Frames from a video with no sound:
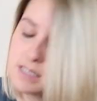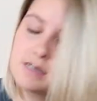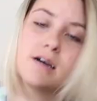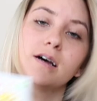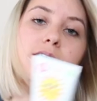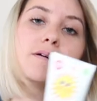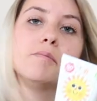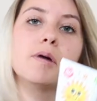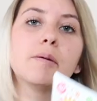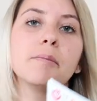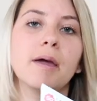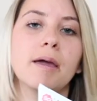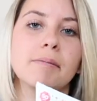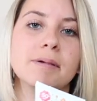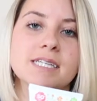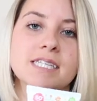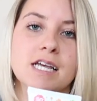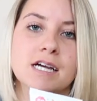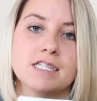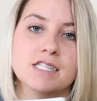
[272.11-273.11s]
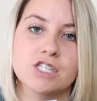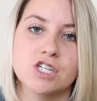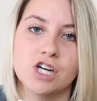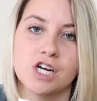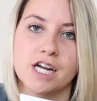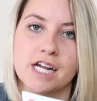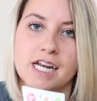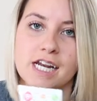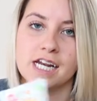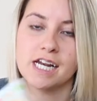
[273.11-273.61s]
some baby
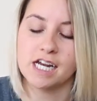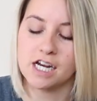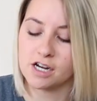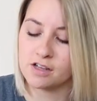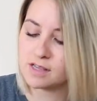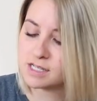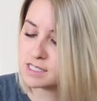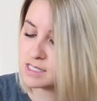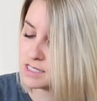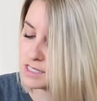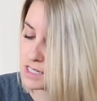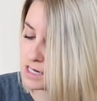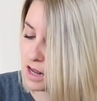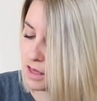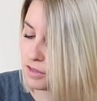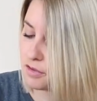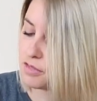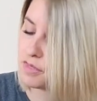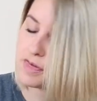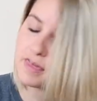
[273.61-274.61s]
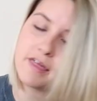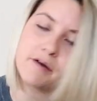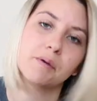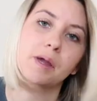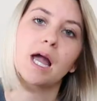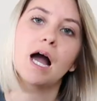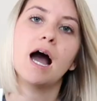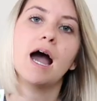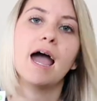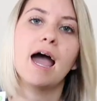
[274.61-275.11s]
sunscreen in here. This is another thing that
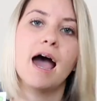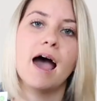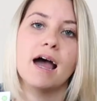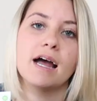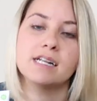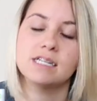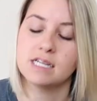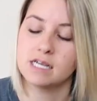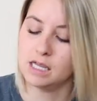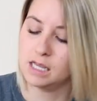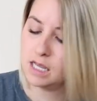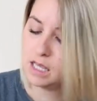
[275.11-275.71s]
we got at